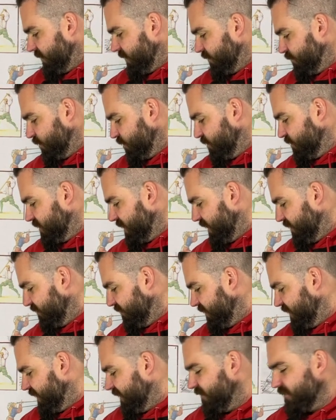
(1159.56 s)
we'll use that
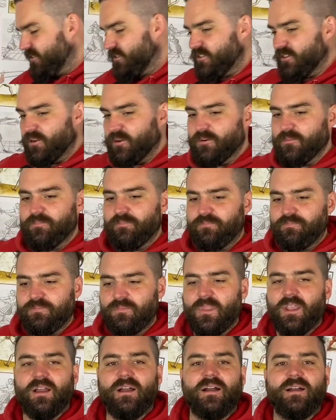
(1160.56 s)
for now. So
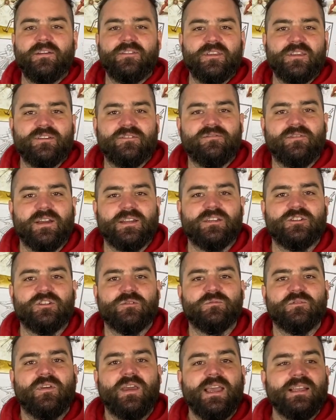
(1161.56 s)
I think you'll find in
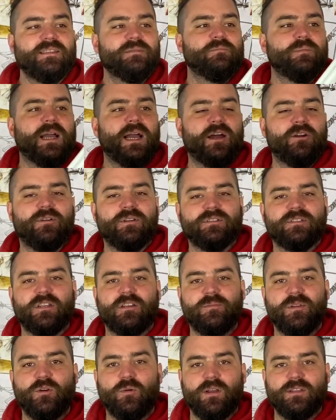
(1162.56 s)
terms of hitting power, it's going
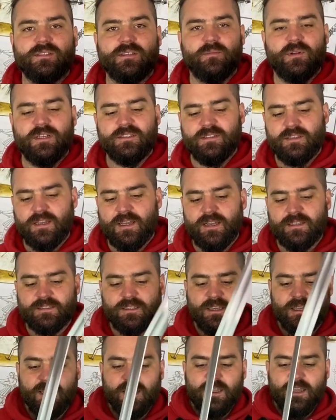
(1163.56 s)
to be quite similar to that.
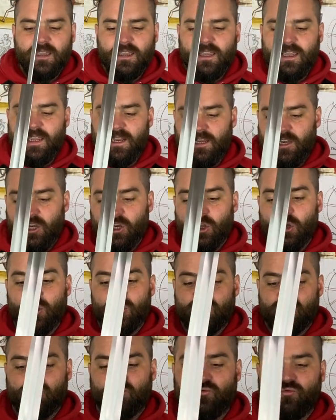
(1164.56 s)
It
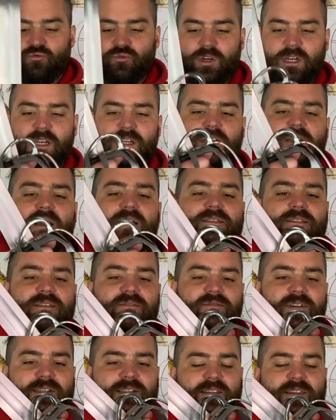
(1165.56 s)
looks really nice. In
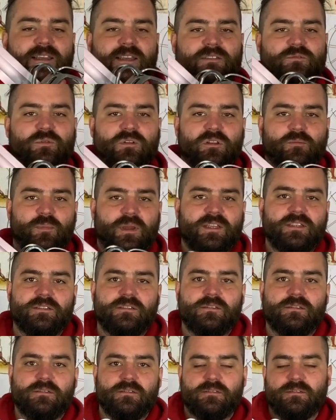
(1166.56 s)
fact, I think it's one of the
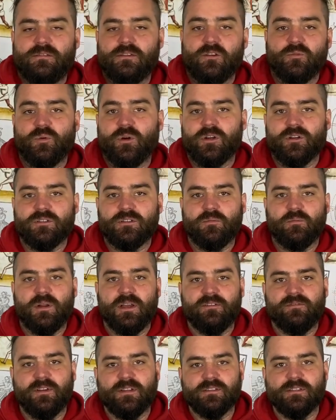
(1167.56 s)
best steel products that
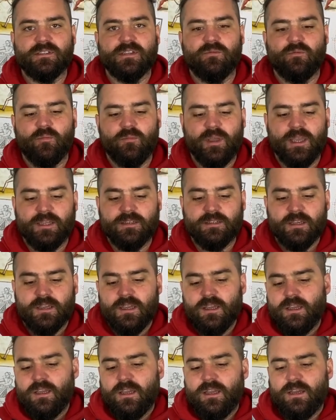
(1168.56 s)
Black Fens has ever made.
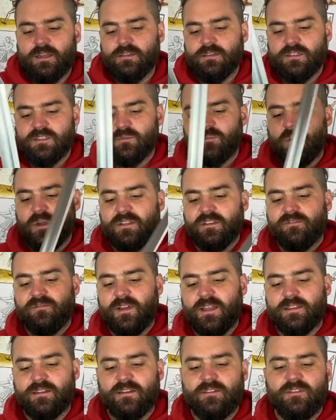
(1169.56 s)
And despite the
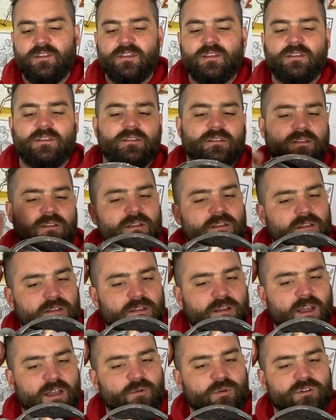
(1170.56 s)
fact that I think
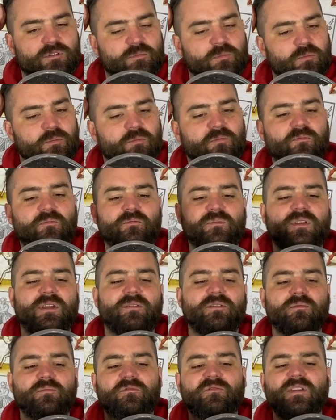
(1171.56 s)
I would
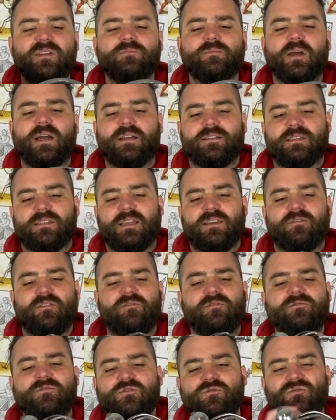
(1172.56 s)
give them feedback to give a
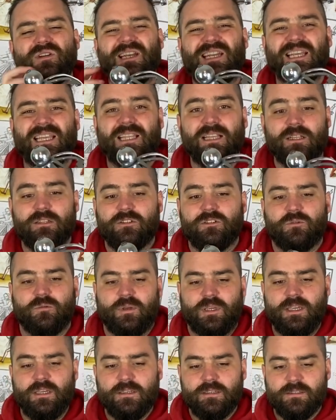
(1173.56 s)
few little
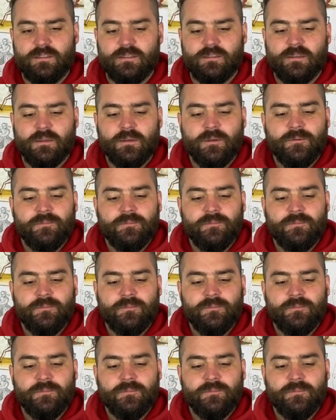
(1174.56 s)
tweaks,